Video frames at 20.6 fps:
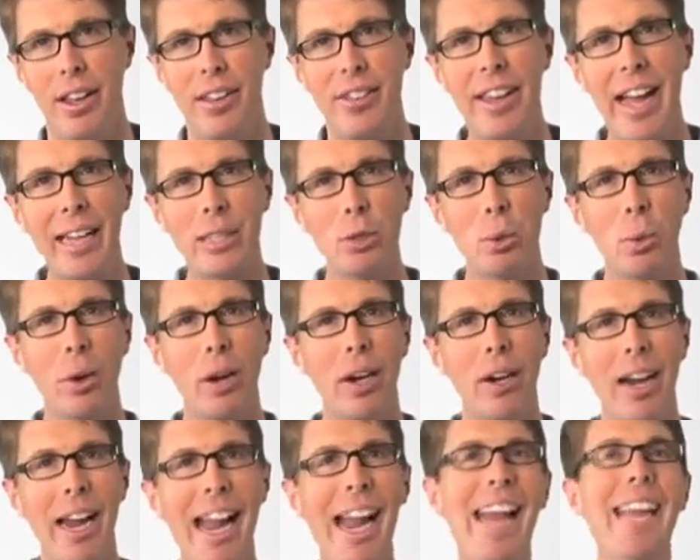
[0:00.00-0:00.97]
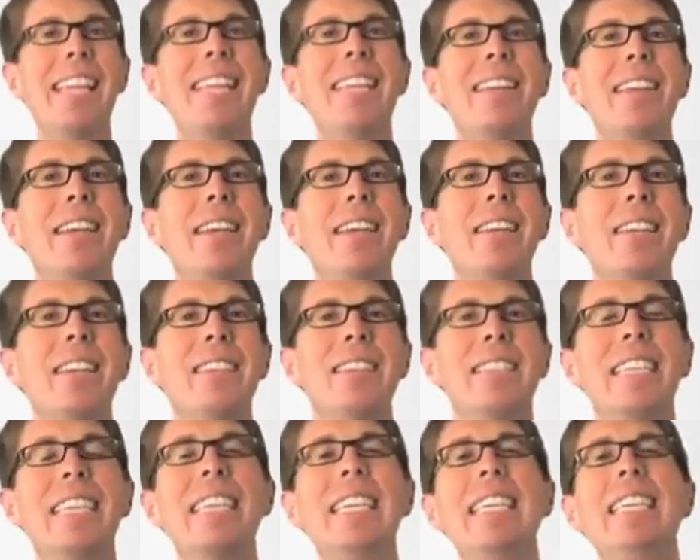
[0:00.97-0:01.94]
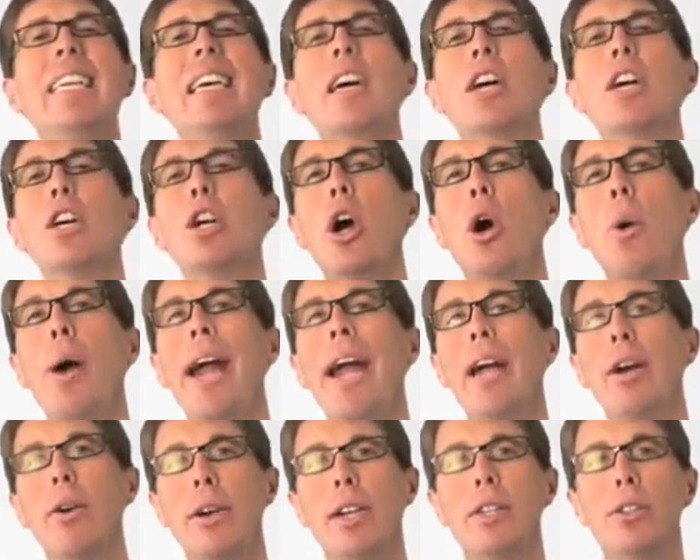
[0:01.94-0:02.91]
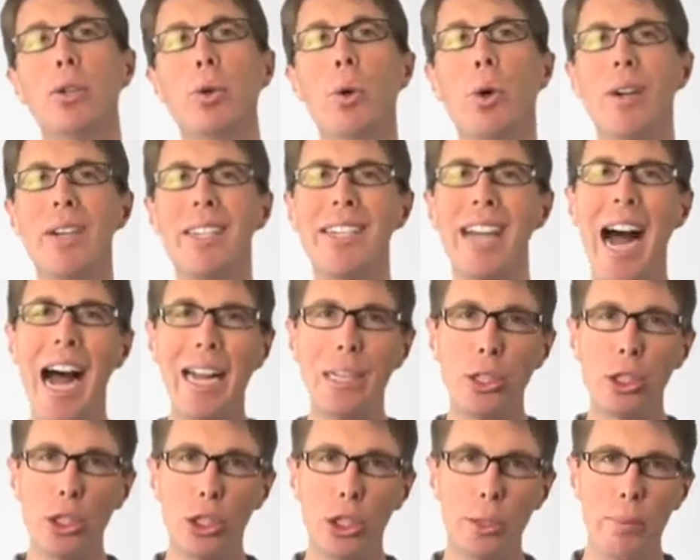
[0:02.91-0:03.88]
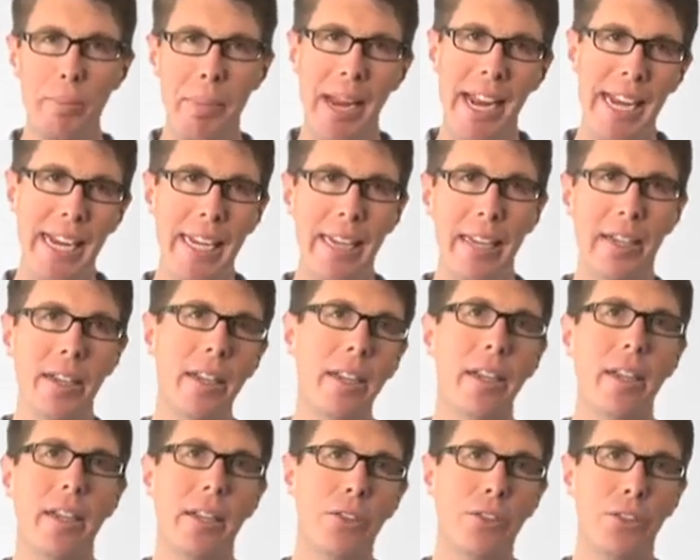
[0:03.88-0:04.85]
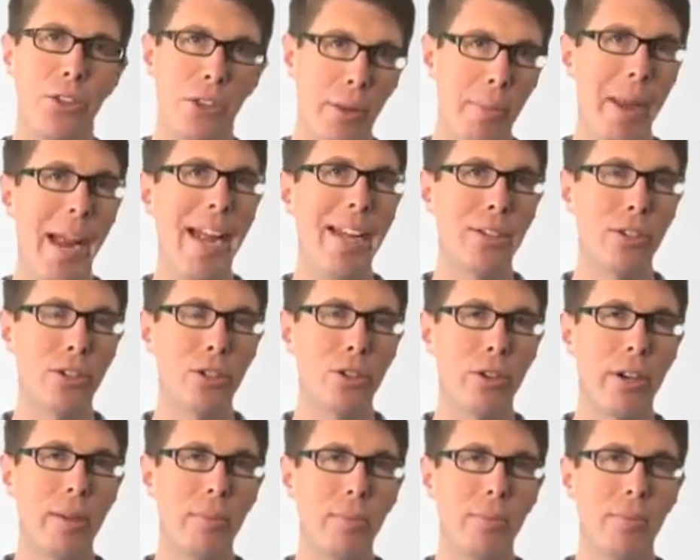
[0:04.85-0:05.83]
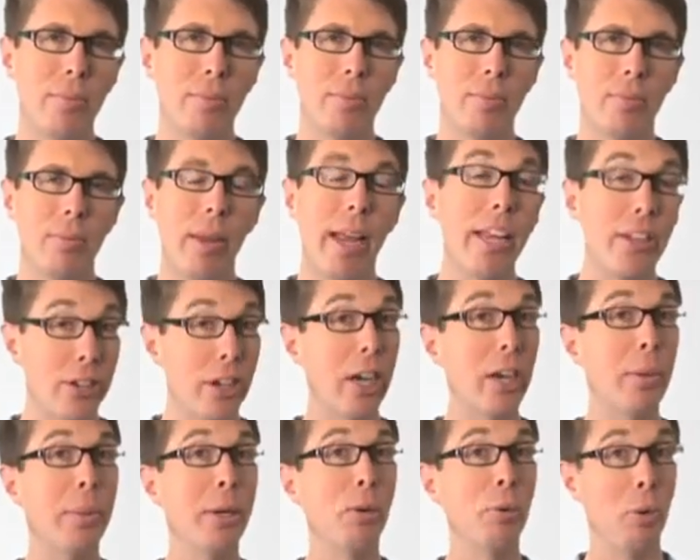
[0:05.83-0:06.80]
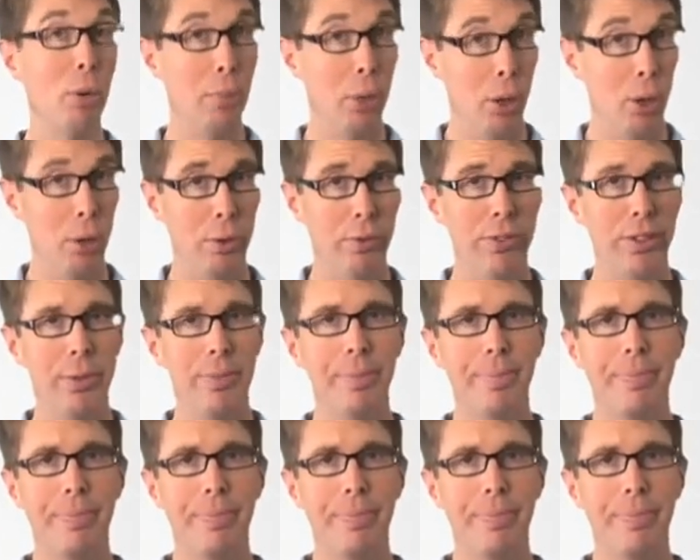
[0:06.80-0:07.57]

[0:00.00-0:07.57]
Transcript: That's where anything that's incoherent or not germane to the manuscript is going to be removed.